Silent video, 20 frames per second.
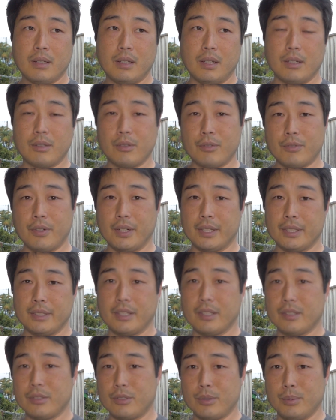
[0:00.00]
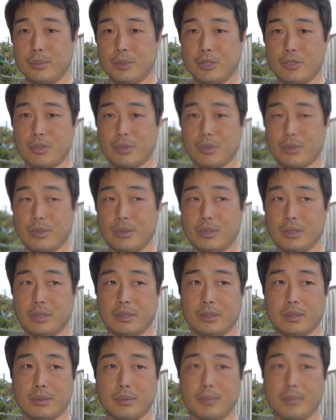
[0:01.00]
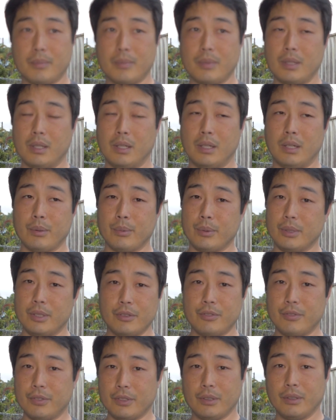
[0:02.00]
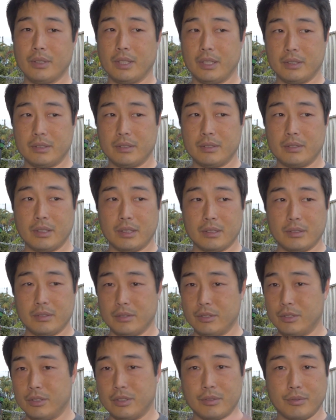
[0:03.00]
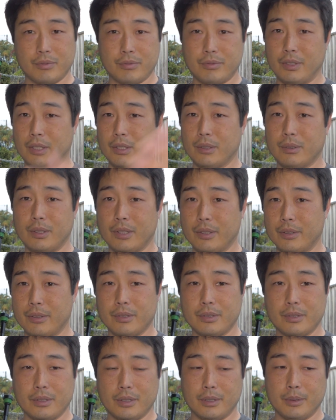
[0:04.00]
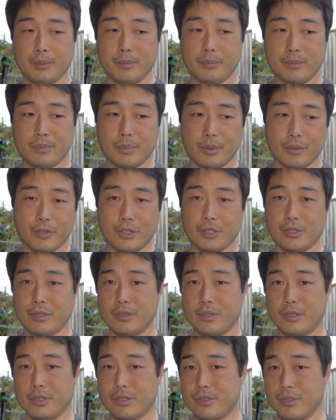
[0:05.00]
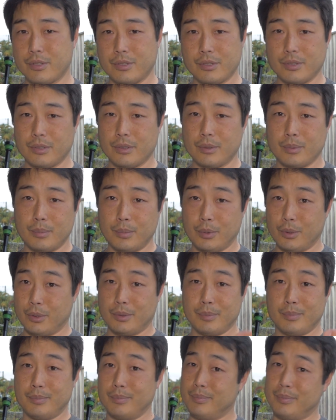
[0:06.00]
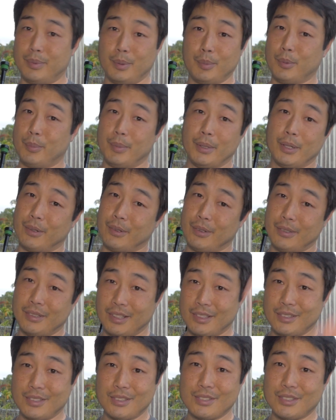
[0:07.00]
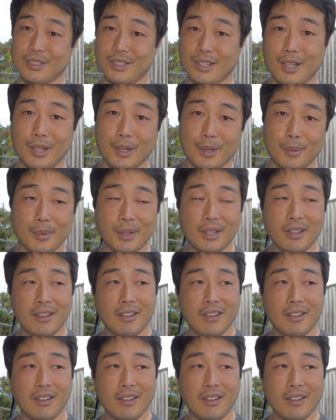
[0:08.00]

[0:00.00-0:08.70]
I don't find that to be true. I really feel like, and you can follow other professional archers or more people better at this than I am,